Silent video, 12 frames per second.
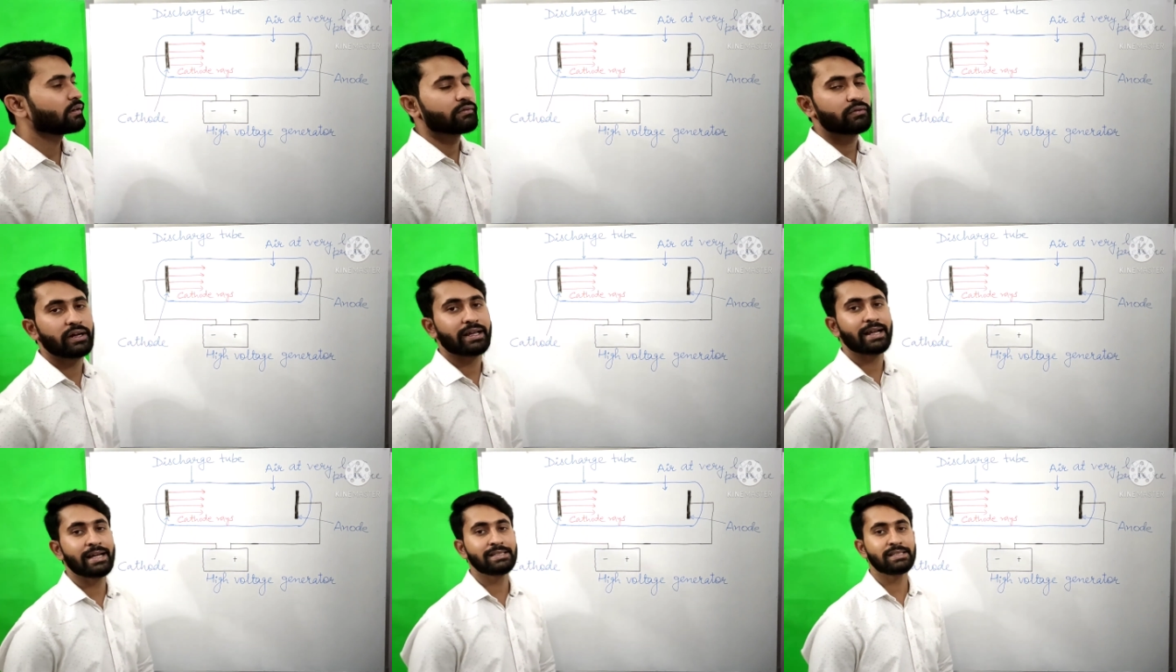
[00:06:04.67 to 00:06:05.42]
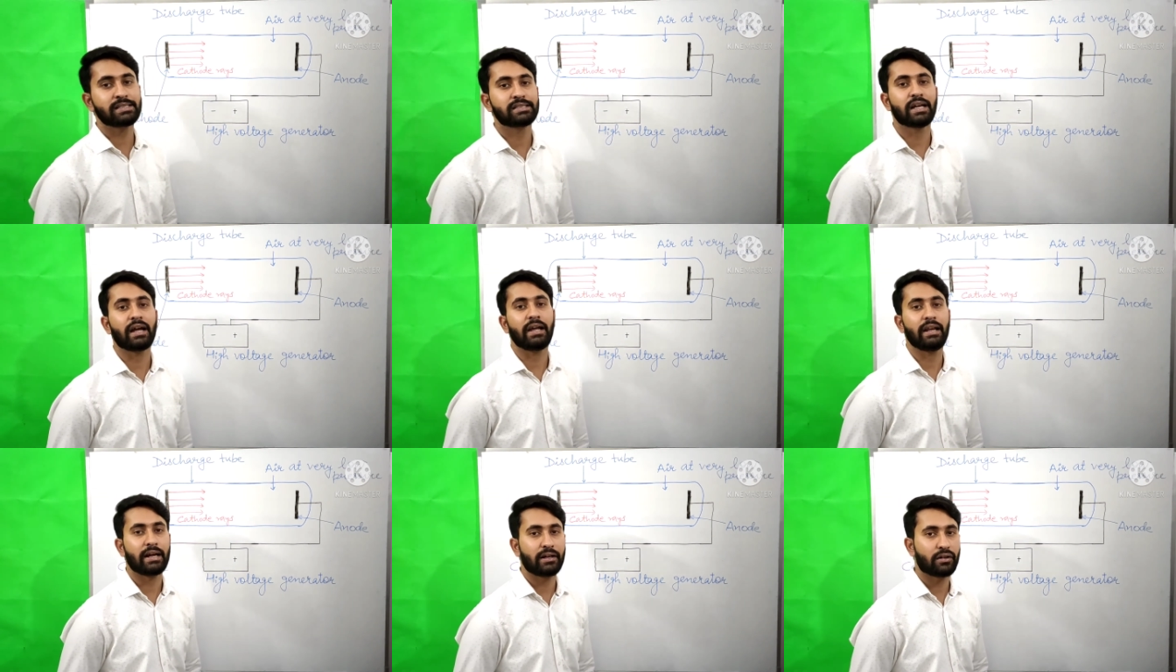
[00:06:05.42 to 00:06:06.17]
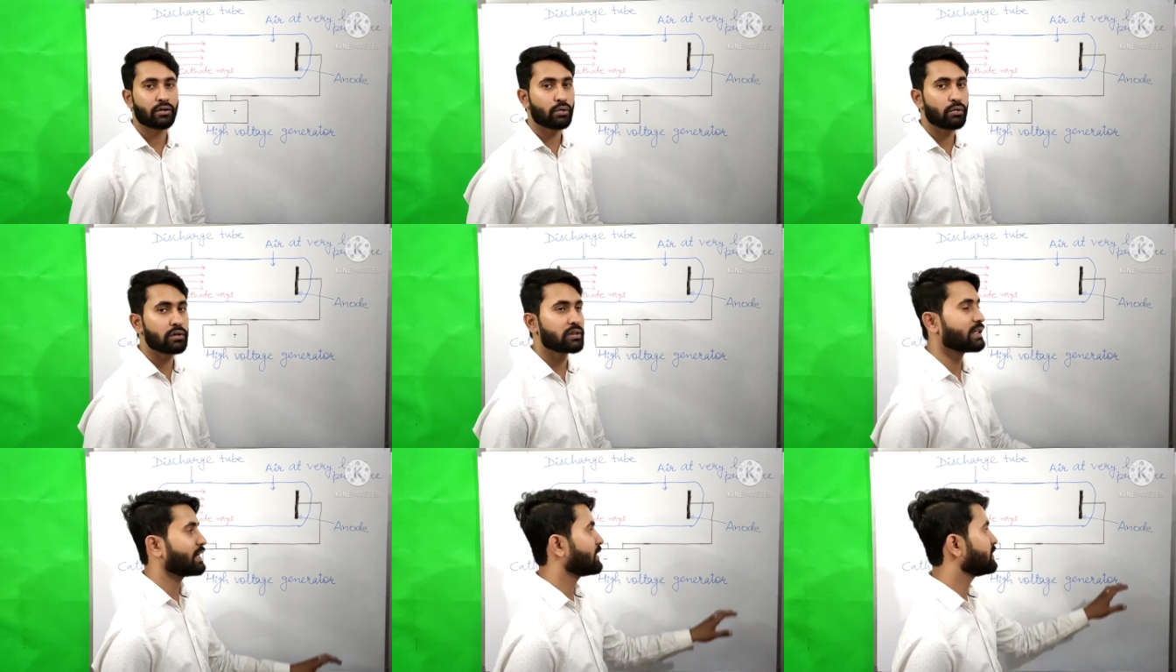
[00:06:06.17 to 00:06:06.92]
whereas the electrode
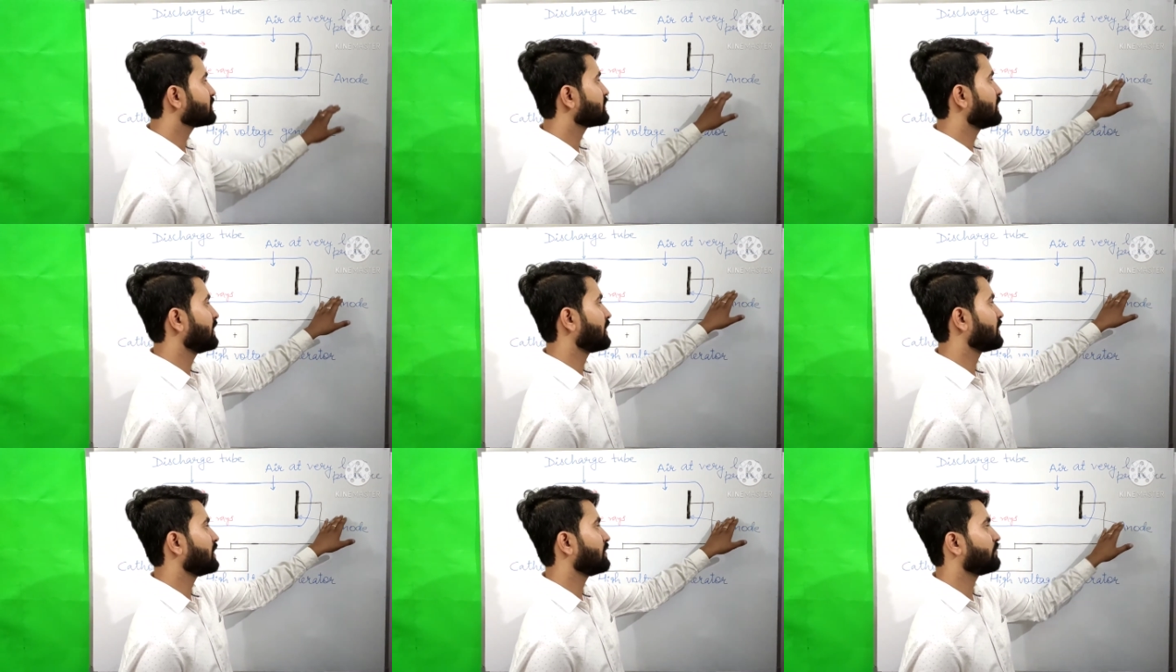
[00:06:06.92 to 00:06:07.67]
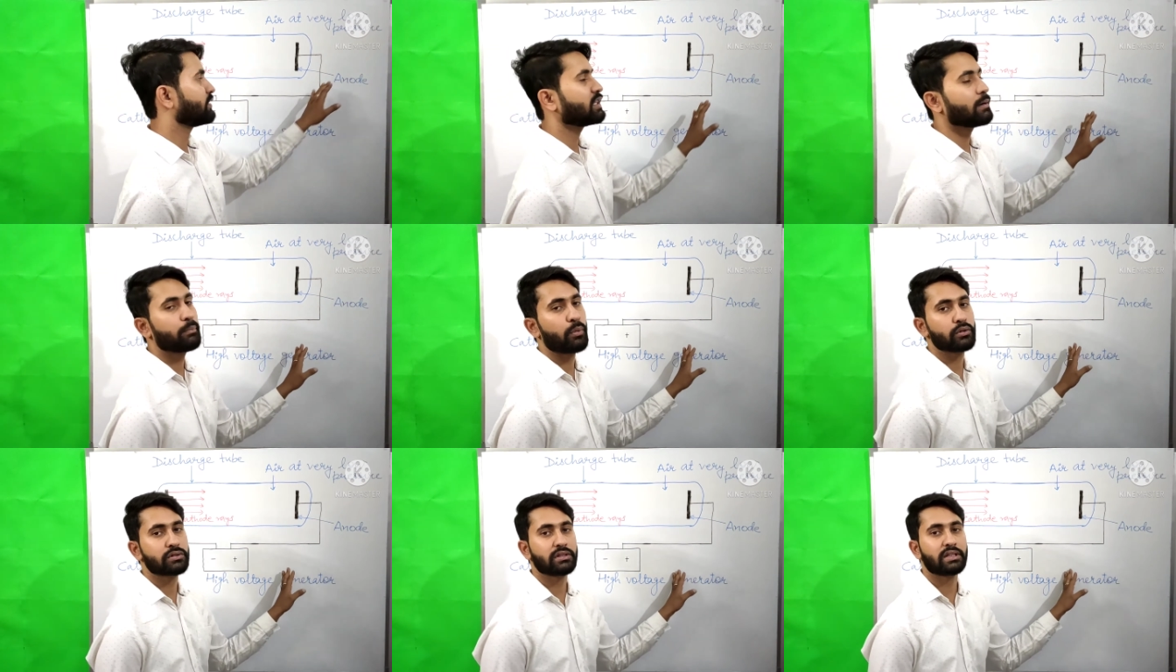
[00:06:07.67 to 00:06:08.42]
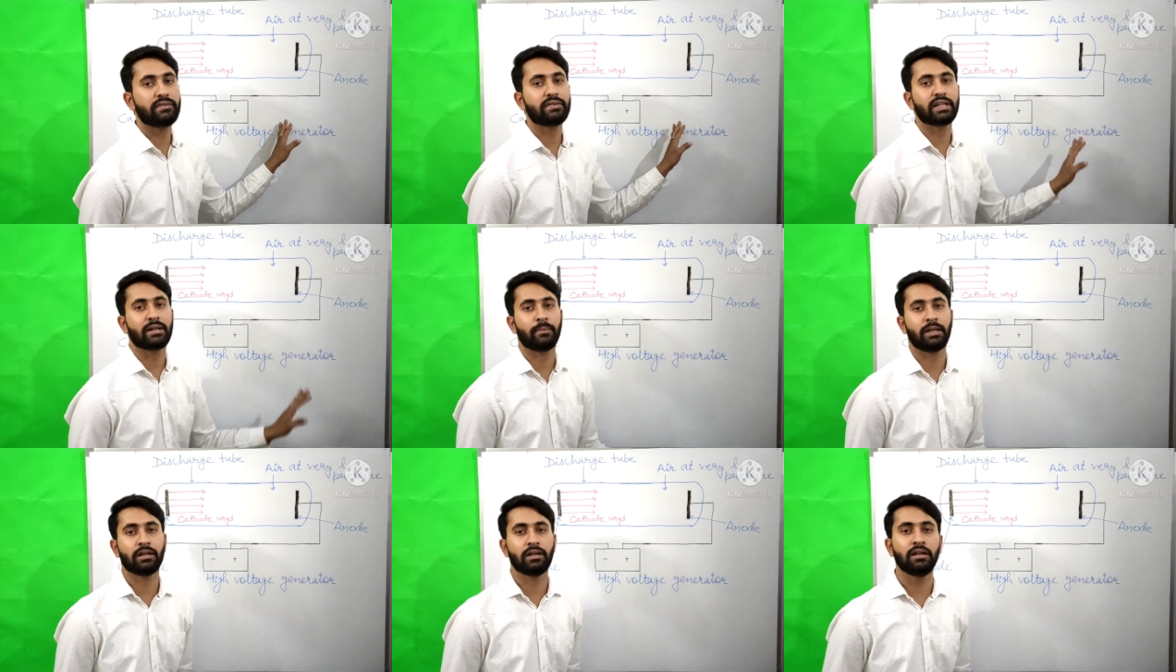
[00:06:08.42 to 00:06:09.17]
that is connected with the positive
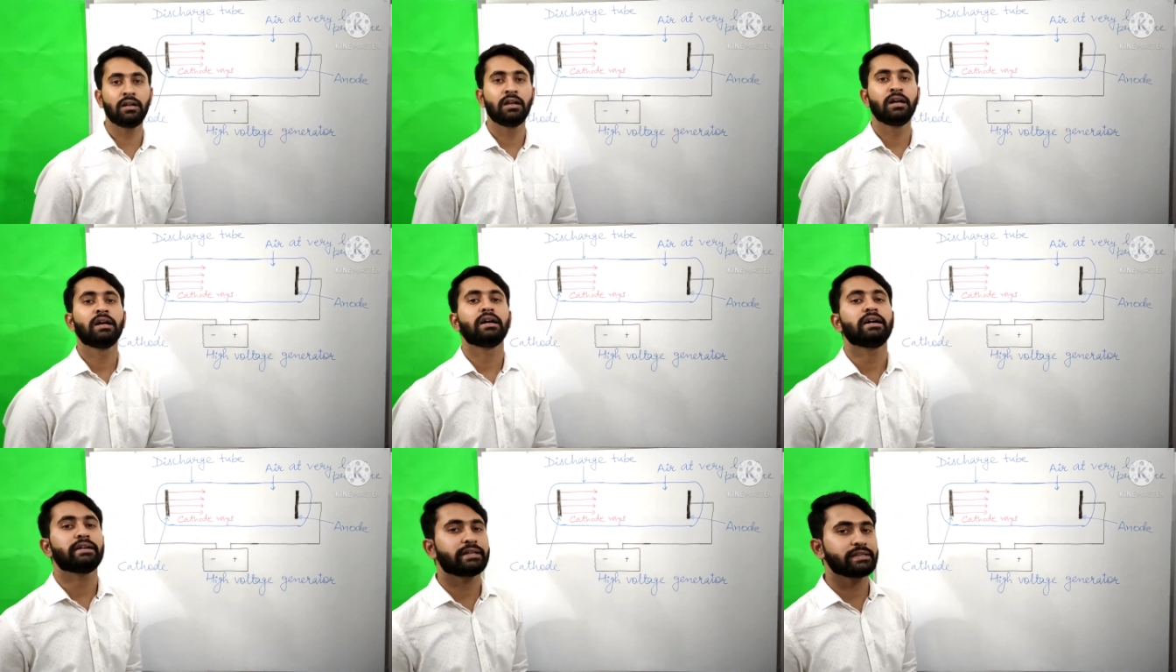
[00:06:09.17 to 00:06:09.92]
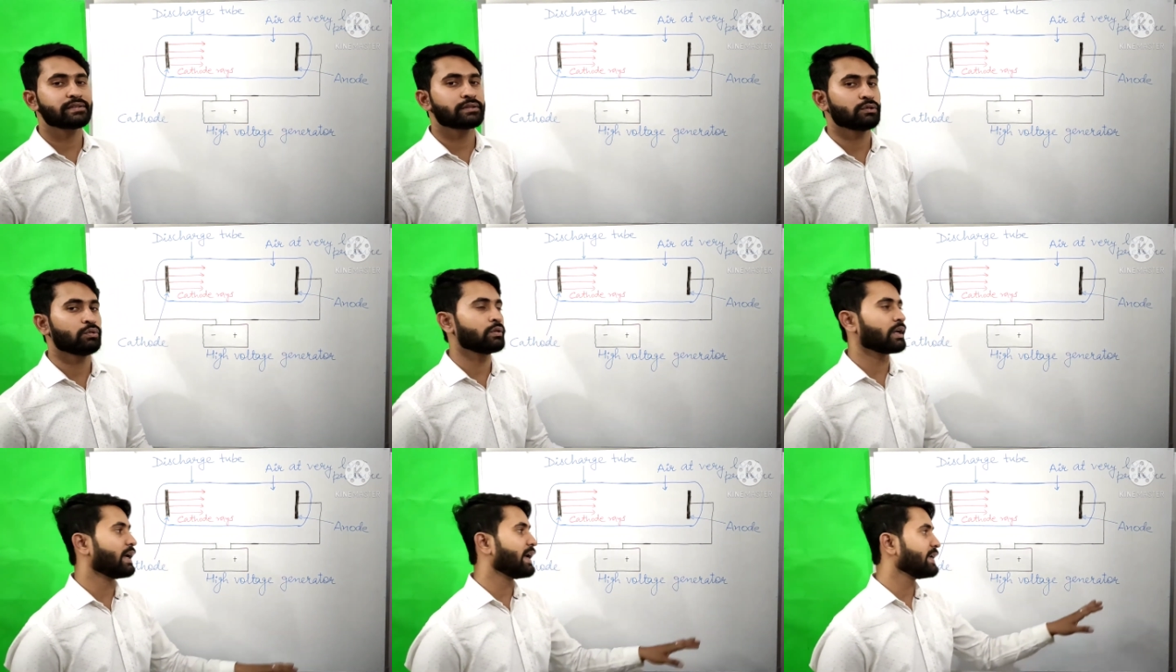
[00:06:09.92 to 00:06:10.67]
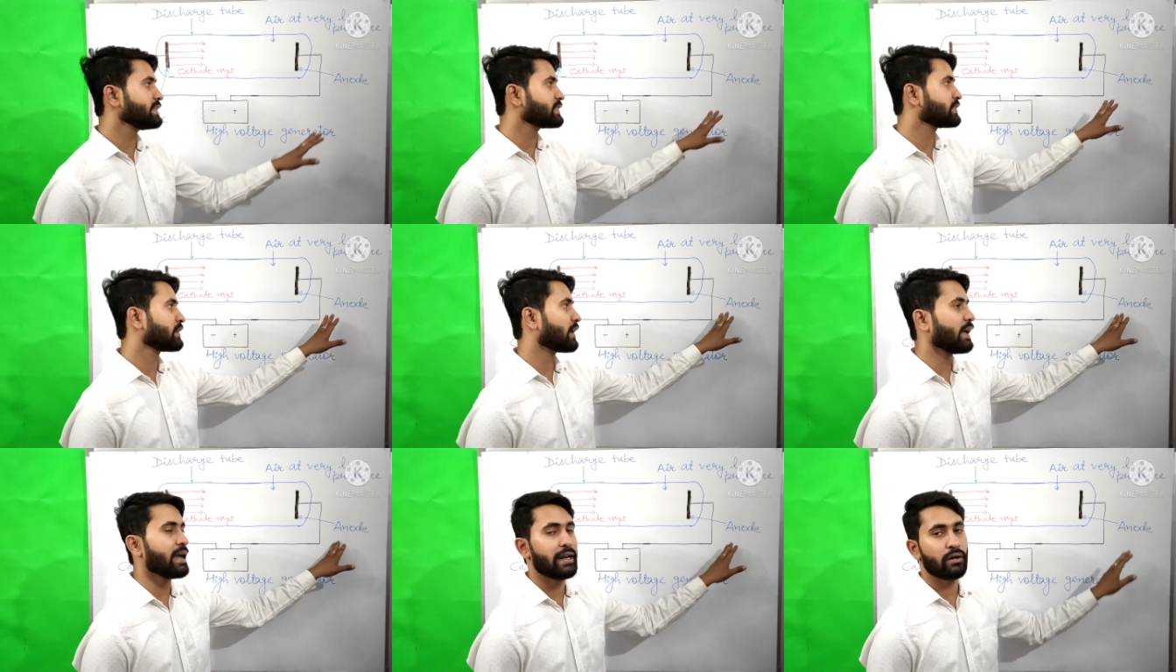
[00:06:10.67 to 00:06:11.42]
terminal, it is known as
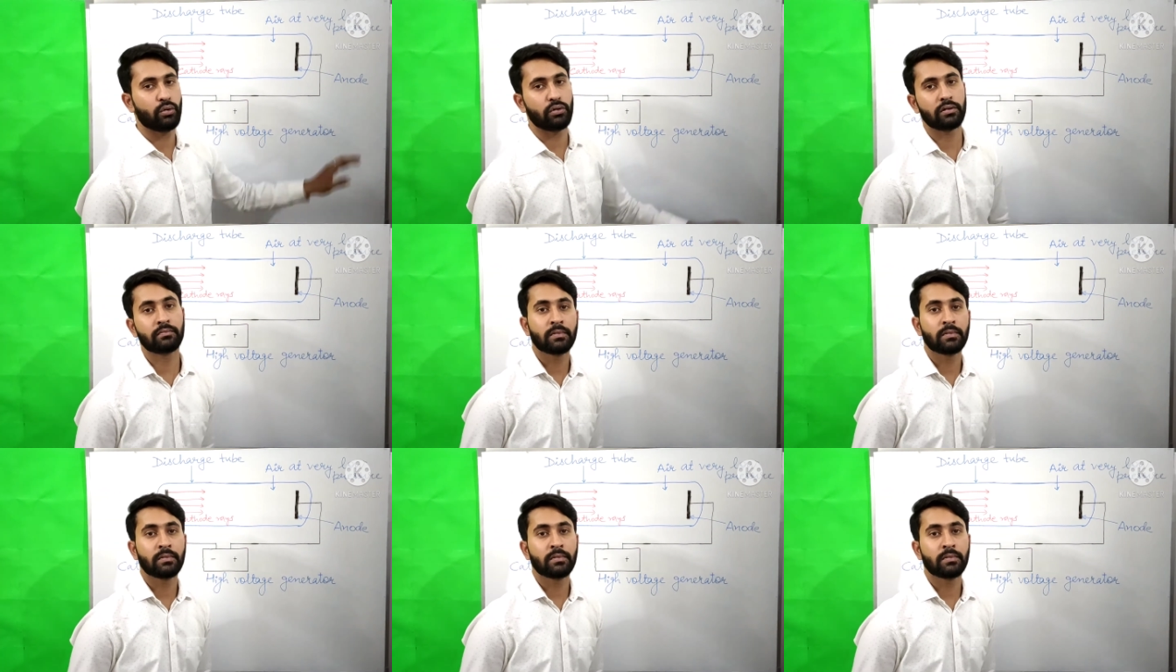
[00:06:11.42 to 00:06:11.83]
anode.